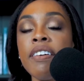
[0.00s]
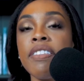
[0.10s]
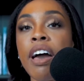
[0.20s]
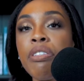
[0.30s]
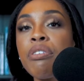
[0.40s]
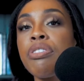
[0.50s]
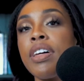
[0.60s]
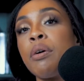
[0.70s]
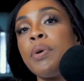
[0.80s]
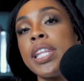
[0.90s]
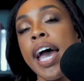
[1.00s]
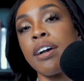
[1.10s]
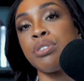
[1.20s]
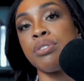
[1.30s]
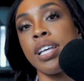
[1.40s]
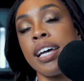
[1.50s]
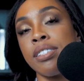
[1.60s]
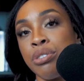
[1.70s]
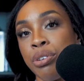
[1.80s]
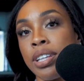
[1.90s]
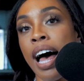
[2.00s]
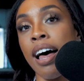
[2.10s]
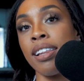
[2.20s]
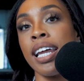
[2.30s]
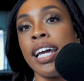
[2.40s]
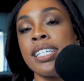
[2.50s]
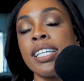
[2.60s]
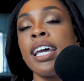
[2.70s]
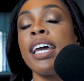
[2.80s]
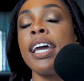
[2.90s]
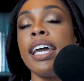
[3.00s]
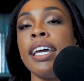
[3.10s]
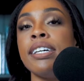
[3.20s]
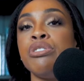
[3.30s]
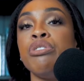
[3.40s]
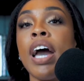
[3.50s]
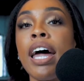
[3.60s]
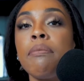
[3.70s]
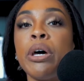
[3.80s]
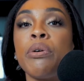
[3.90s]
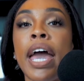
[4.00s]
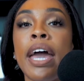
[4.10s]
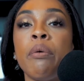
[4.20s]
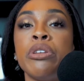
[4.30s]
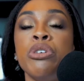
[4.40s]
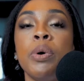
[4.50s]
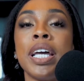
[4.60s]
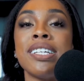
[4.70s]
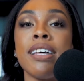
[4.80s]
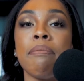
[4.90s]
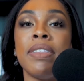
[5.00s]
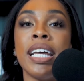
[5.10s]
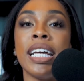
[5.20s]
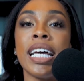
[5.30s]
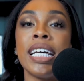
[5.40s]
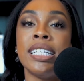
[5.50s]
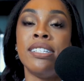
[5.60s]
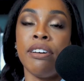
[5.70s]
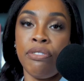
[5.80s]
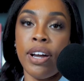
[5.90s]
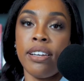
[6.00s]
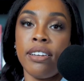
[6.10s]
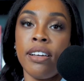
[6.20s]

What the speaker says: The other thing with exercising during the holidays is you've got to be okay with doing something different.